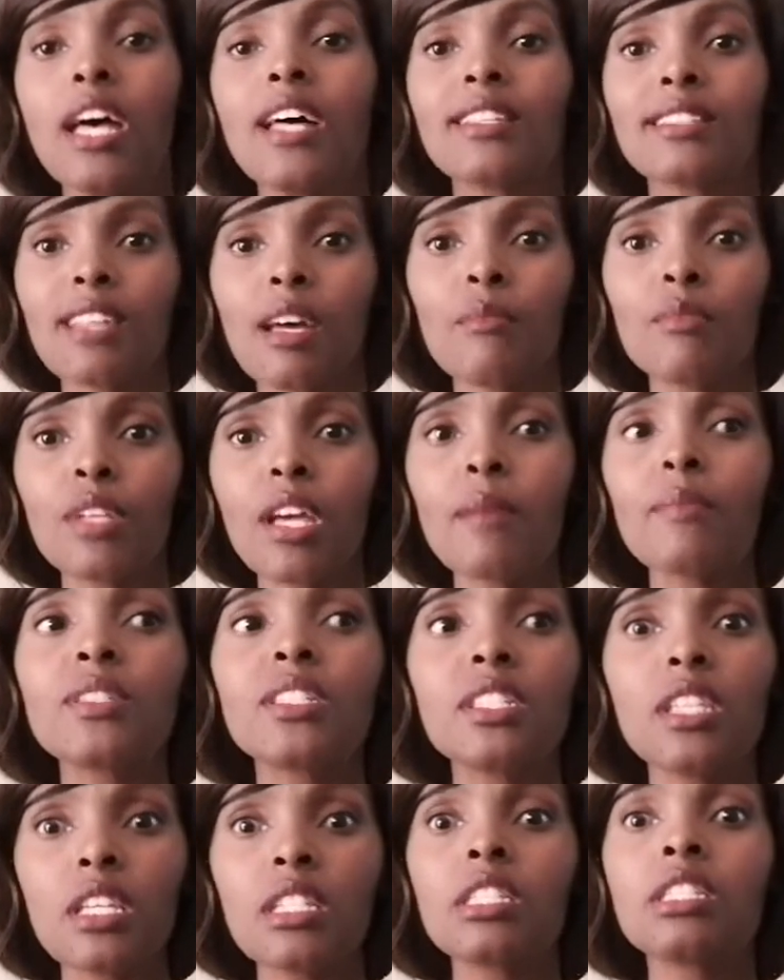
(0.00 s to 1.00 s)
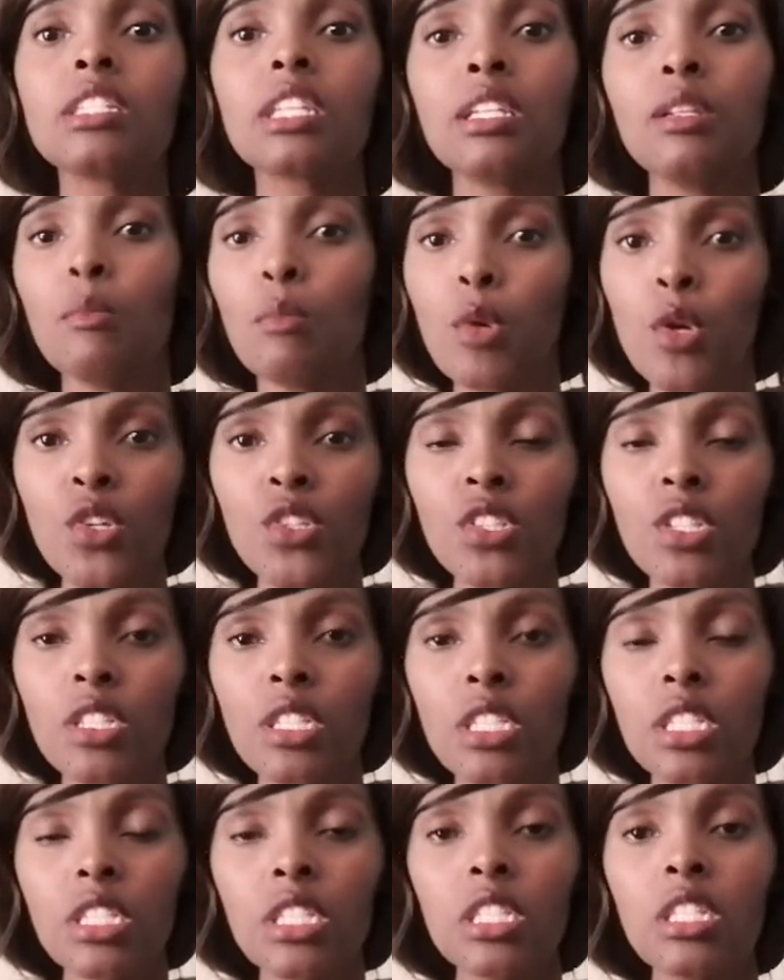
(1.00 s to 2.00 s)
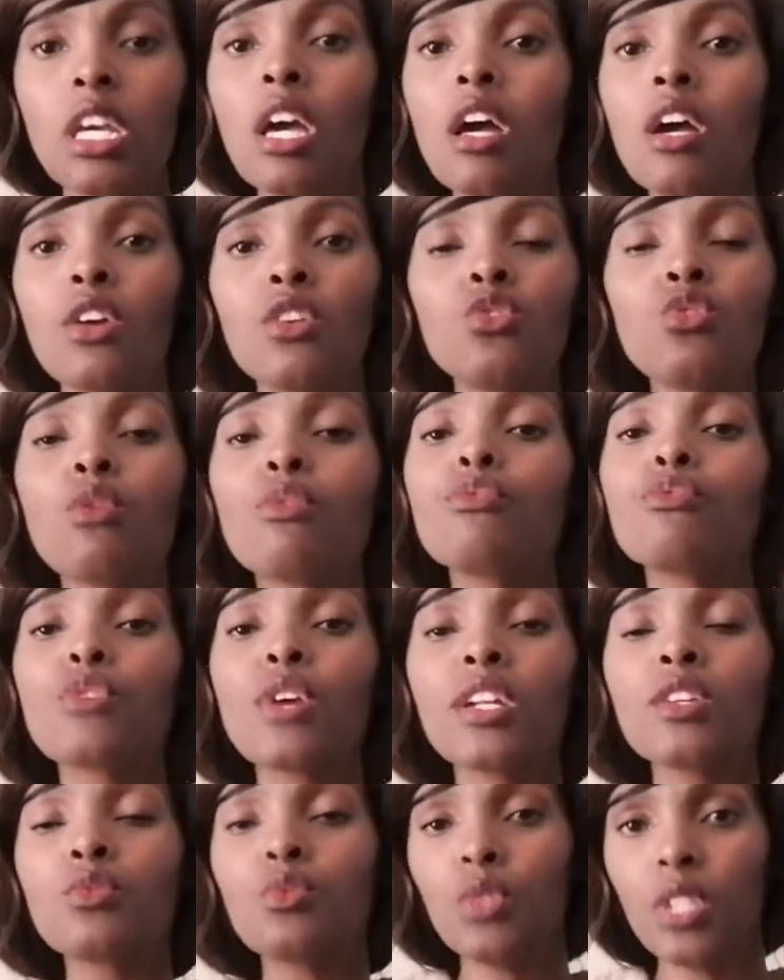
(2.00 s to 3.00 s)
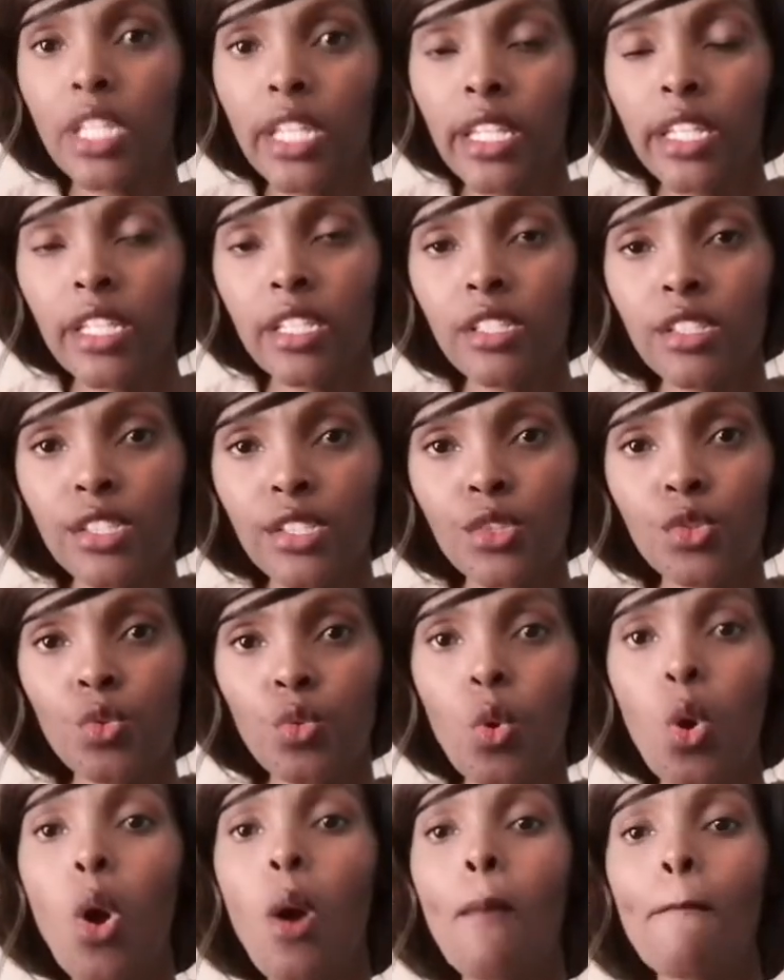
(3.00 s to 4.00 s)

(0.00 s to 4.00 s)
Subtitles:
Sometimes, yes, it's an emergency, your friend really needs you.